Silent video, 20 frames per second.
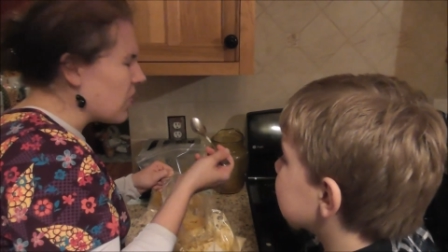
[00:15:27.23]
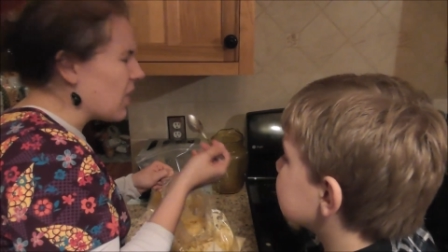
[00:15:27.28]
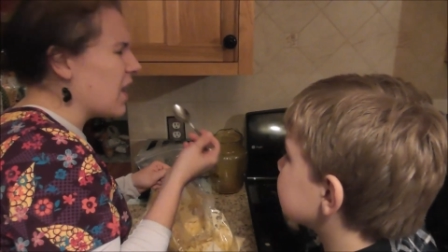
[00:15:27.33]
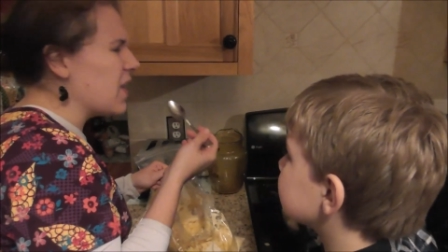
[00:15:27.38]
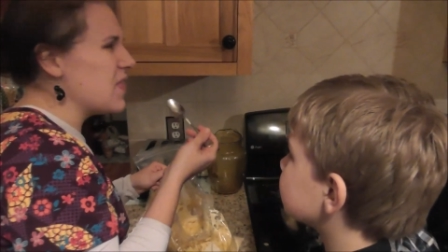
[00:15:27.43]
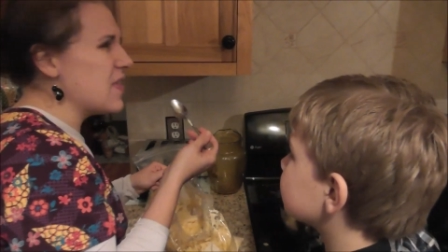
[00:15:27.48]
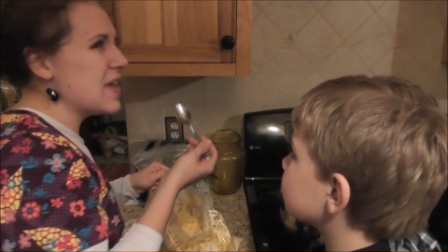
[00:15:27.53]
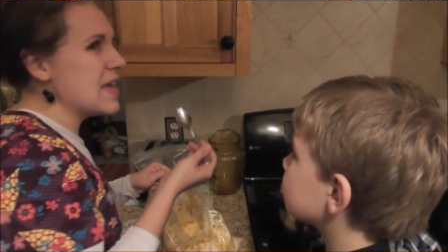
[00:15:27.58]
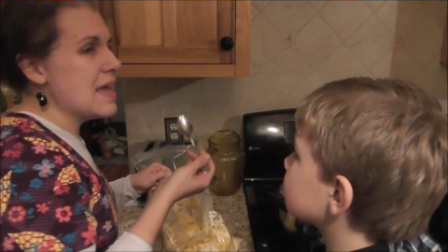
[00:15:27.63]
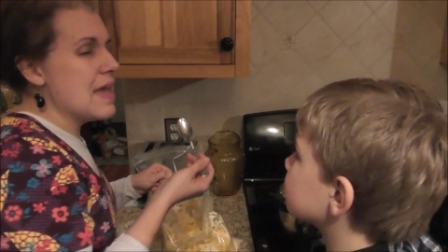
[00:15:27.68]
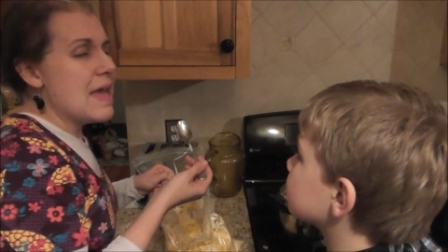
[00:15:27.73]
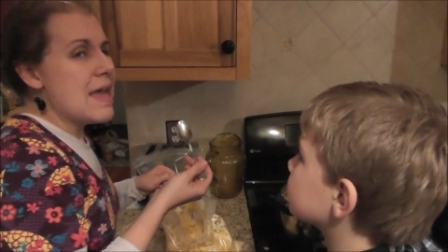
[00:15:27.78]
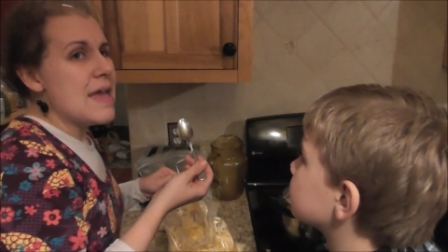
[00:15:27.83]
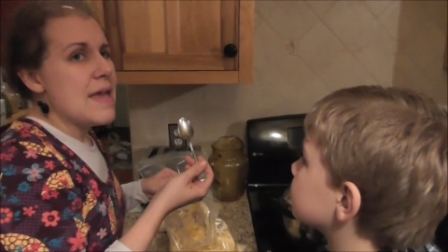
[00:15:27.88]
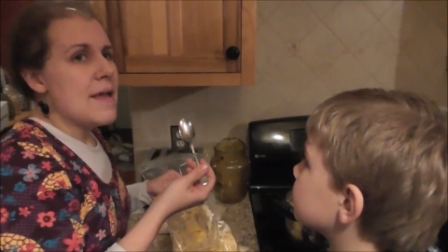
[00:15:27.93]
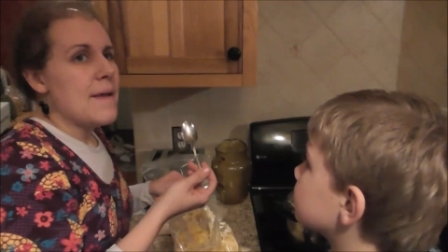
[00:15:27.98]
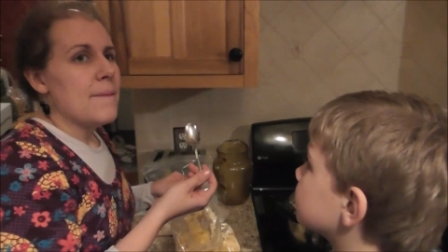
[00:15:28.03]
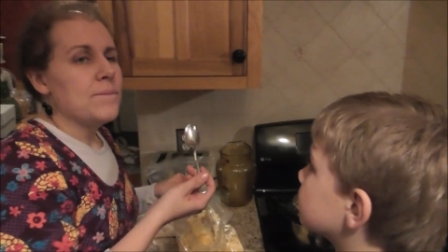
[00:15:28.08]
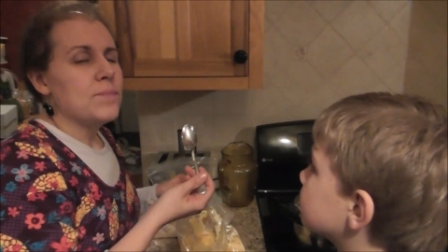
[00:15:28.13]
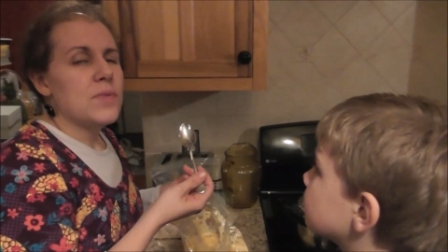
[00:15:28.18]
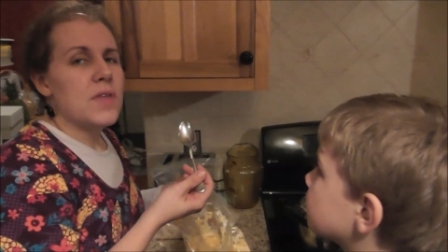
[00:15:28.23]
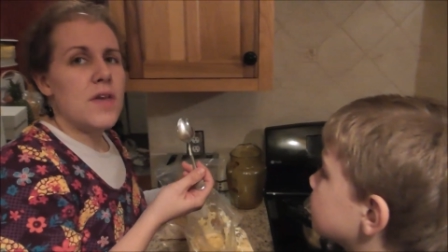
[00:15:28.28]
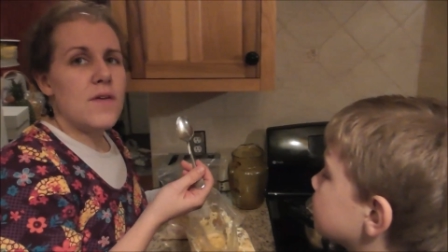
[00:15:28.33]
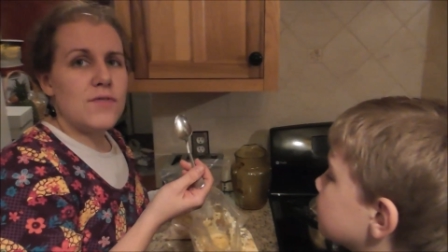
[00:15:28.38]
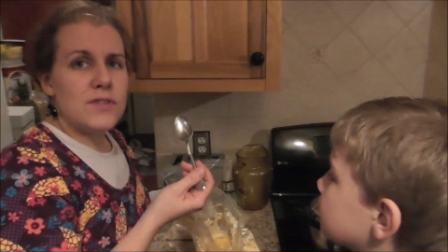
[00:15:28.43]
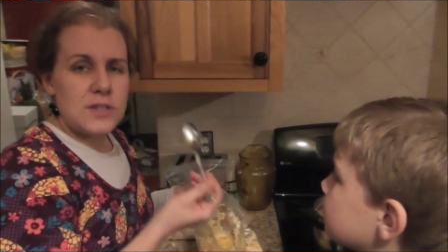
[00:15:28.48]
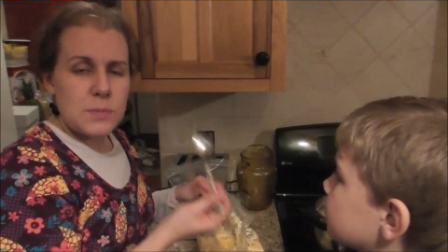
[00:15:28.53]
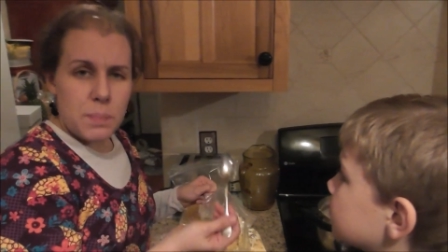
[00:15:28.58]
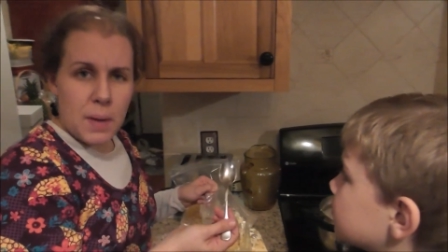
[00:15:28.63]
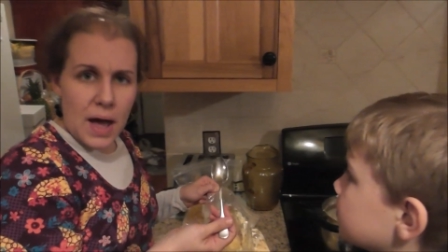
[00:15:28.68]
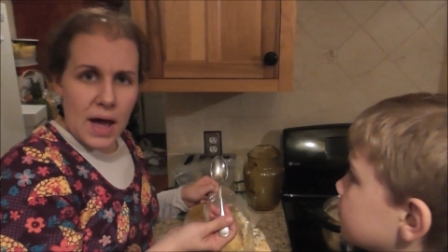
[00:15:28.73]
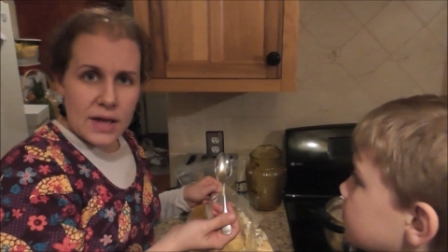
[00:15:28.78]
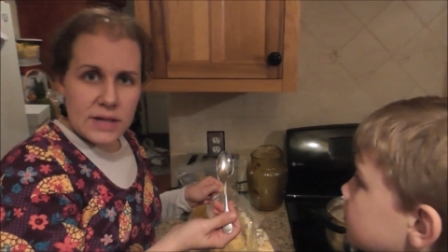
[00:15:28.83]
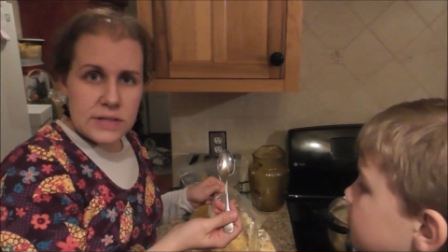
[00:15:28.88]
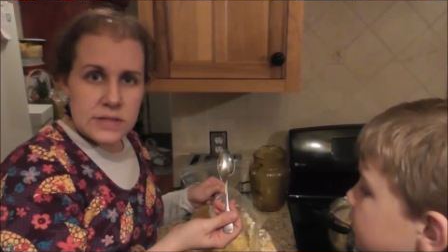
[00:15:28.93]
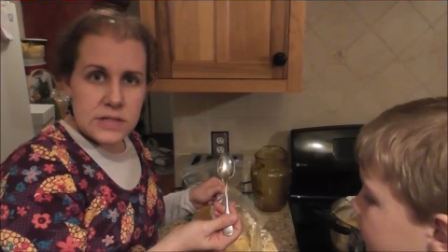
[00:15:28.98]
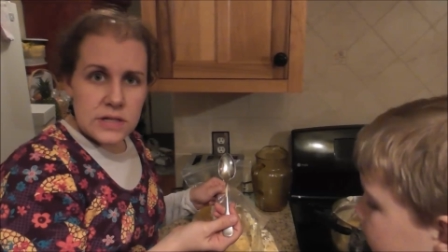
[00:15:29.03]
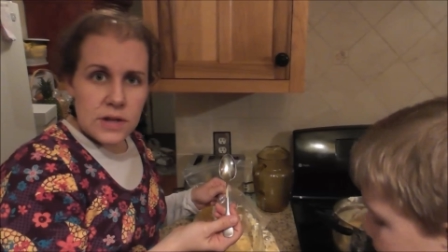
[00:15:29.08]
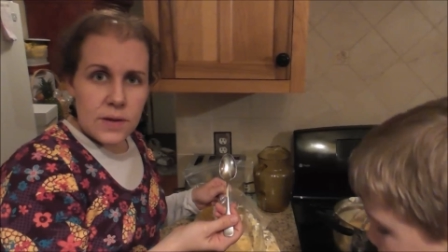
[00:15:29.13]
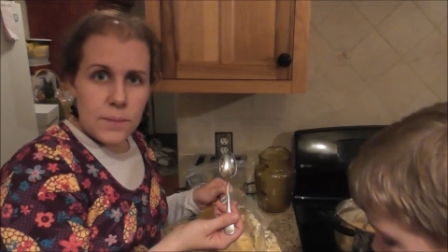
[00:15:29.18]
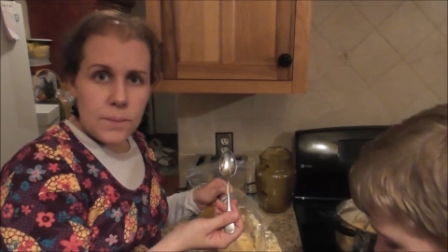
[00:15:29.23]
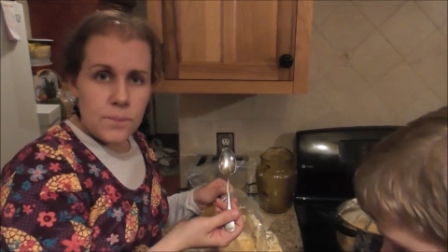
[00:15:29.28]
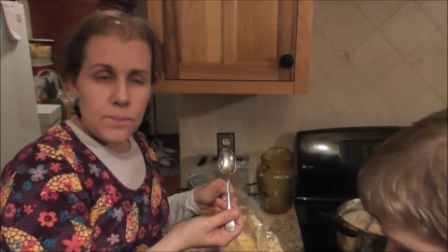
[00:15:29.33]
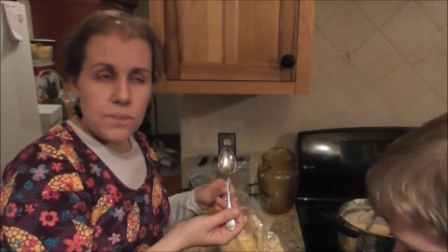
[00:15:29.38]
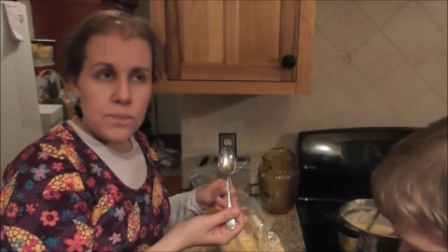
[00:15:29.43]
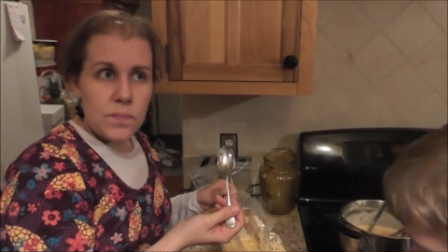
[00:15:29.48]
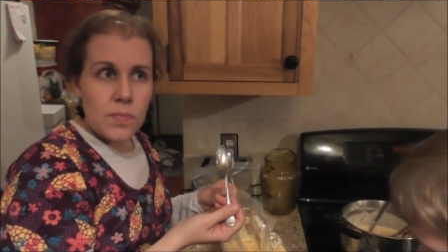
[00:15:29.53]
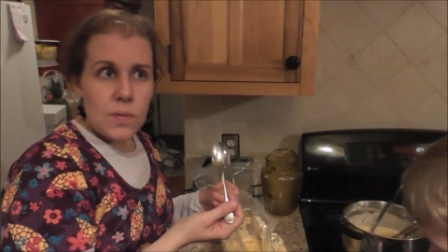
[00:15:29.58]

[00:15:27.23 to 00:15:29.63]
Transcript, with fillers: I think if it's a pasta,